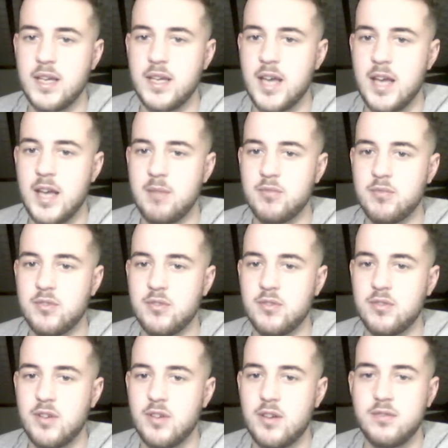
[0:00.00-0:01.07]
games and
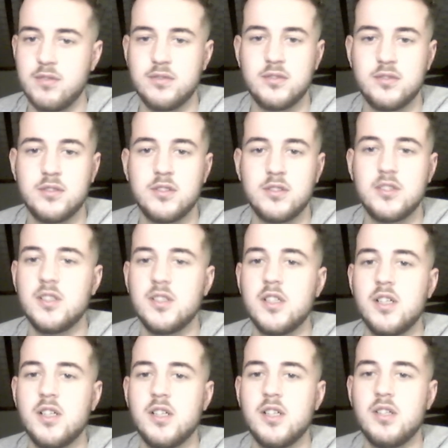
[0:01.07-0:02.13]
stuff
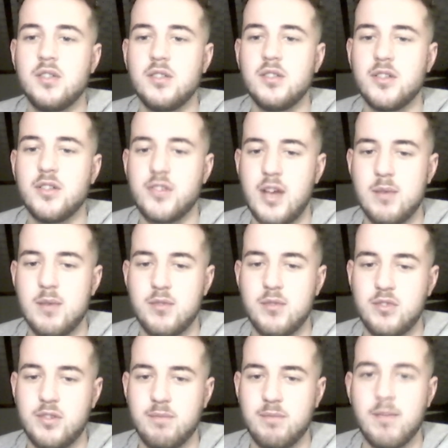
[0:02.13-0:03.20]
all the time.
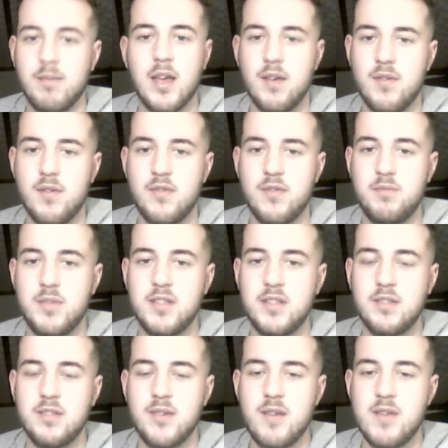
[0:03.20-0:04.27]
Just a bit
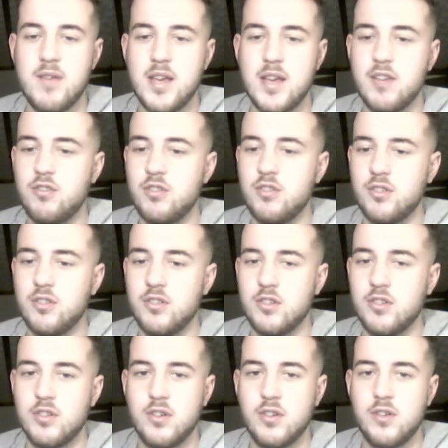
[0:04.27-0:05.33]
of variation, you
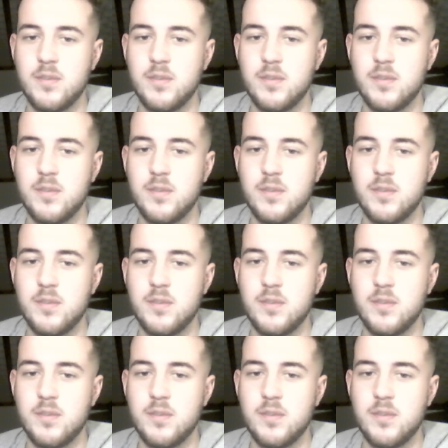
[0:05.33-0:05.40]
know.